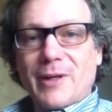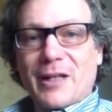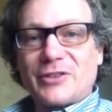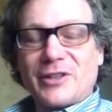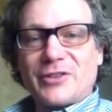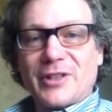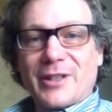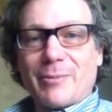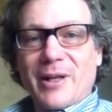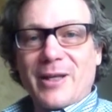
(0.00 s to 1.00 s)
As I said
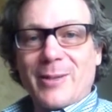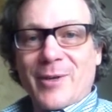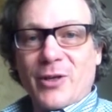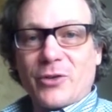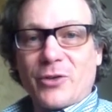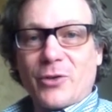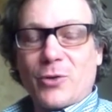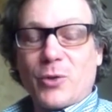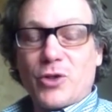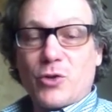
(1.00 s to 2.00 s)
in my email to you,
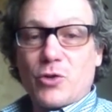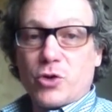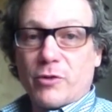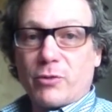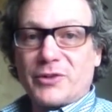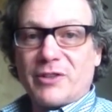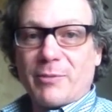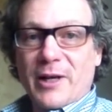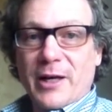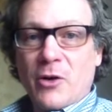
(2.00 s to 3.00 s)
which you should have received
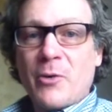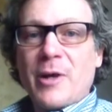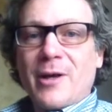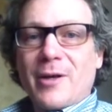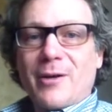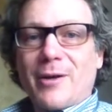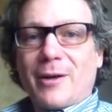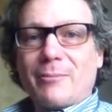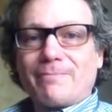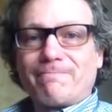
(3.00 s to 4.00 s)
by now,
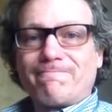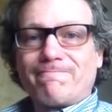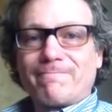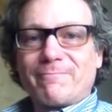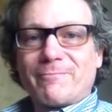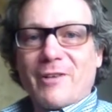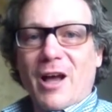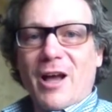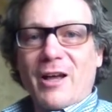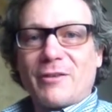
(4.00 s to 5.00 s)
um,
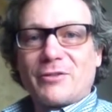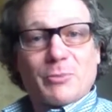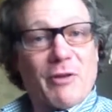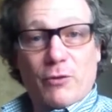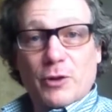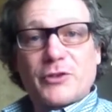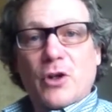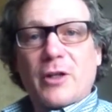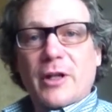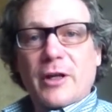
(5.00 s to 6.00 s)
it's my first
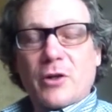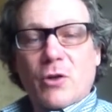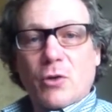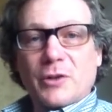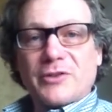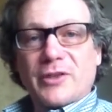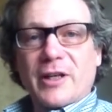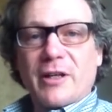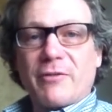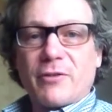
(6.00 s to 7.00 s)
online course that
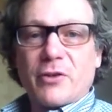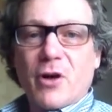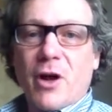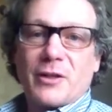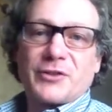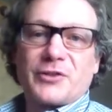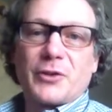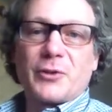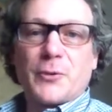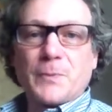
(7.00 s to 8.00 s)
I've taught,
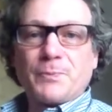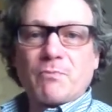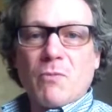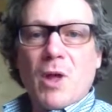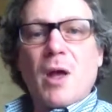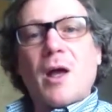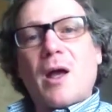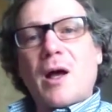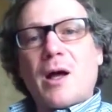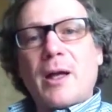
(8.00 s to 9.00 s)
so
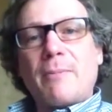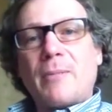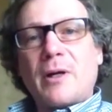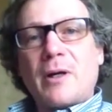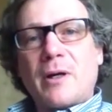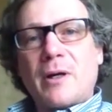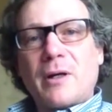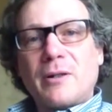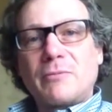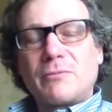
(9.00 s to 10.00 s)
I'm
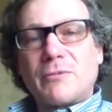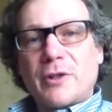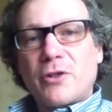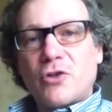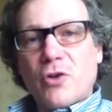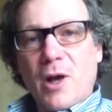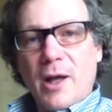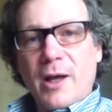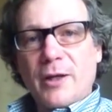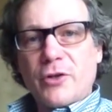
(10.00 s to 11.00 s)
going to
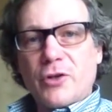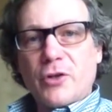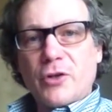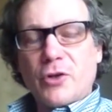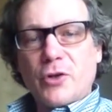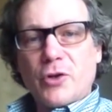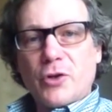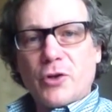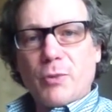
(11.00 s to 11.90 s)
try to